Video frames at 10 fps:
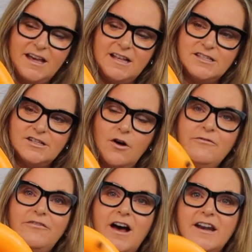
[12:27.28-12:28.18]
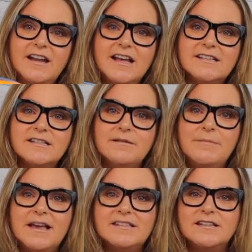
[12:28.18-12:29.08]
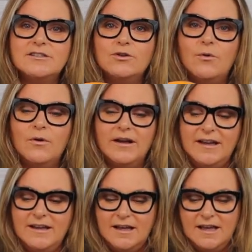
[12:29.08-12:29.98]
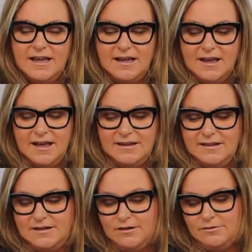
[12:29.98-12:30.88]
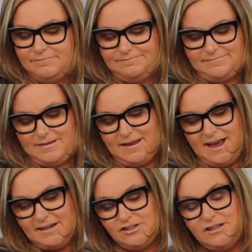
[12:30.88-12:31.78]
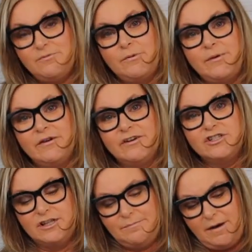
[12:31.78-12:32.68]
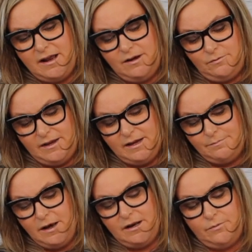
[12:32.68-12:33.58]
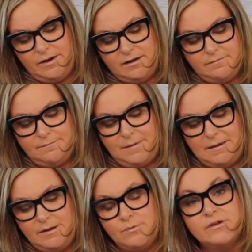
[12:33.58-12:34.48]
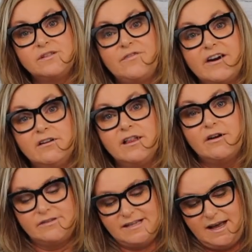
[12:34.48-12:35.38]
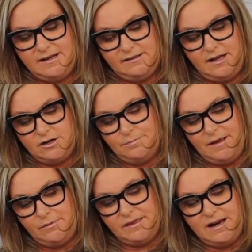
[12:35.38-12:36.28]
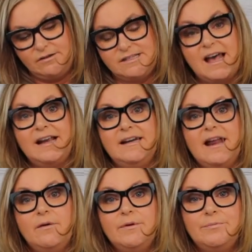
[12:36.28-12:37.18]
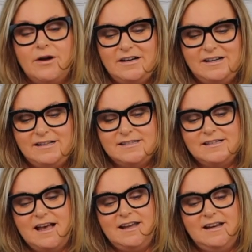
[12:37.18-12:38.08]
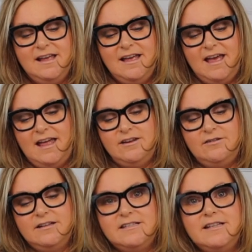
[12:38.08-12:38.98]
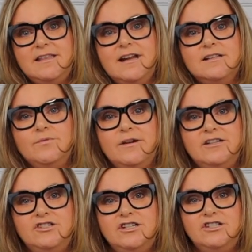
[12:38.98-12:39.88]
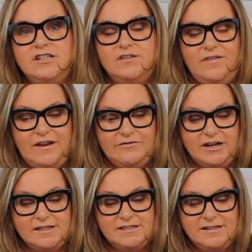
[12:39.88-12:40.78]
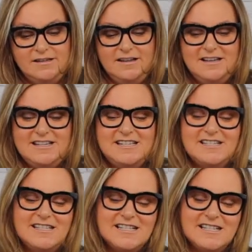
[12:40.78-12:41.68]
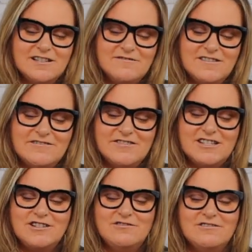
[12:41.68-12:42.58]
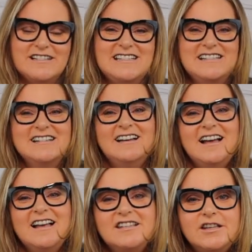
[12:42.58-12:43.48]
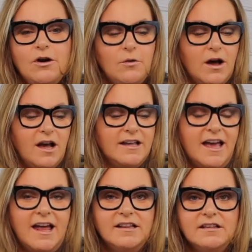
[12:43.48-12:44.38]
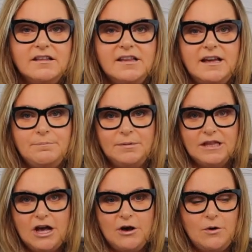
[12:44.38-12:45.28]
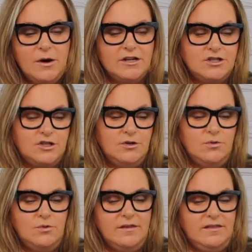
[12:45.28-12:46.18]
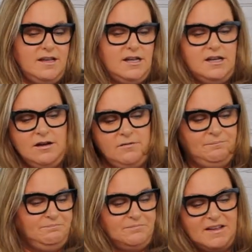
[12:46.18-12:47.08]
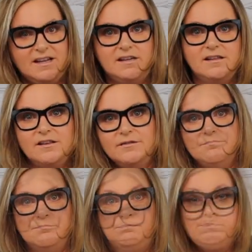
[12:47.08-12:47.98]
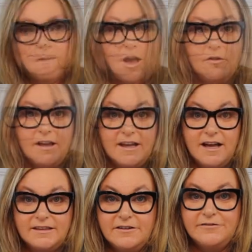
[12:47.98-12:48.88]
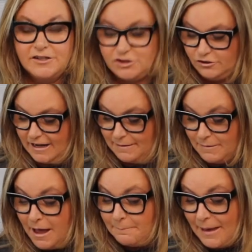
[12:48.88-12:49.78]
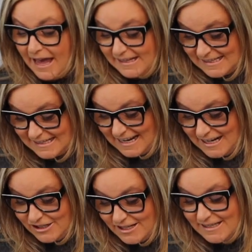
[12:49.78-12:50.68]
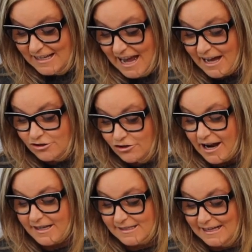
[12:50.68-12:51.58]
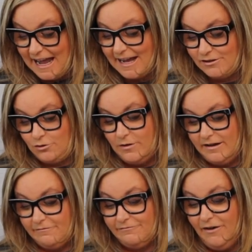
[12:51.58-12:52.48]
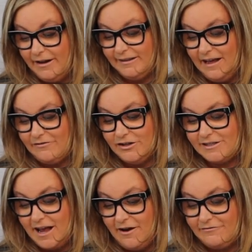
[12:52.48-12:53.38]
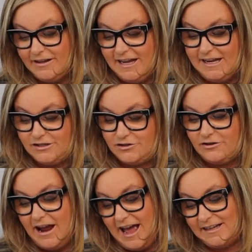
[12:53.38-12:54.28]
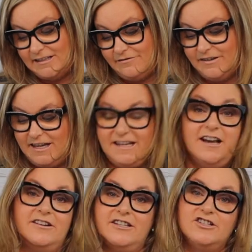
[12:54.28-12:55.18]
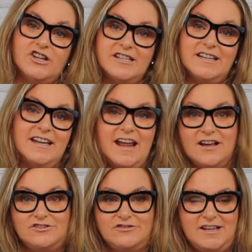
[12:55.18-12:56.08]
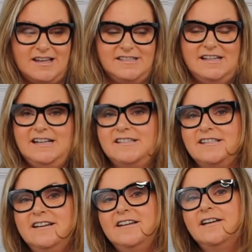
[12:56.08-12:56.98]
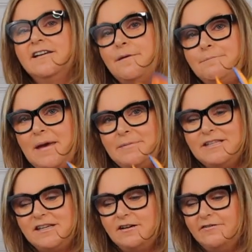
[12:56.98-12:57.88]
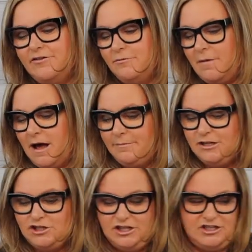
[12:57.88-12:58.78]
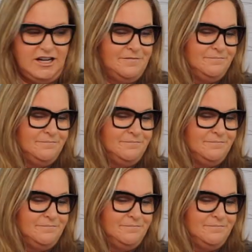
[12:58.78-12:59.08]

It's so fun. It's an amazing toy. You know, actually, when we originally bought it, we had bought it when Baby was feral outside and let her play with it outside, and now we brought it inside. And you can see that it's one of Gigi's favorites. Isn't that your favorite toy? So again, link below to the kind of the, okay, got the official name, Pet Stages Cat Tracks Cat Toy. Fun levels of interactive kitty hunting, chasing, and exercise needs. Babysitter for Mom and Gigi.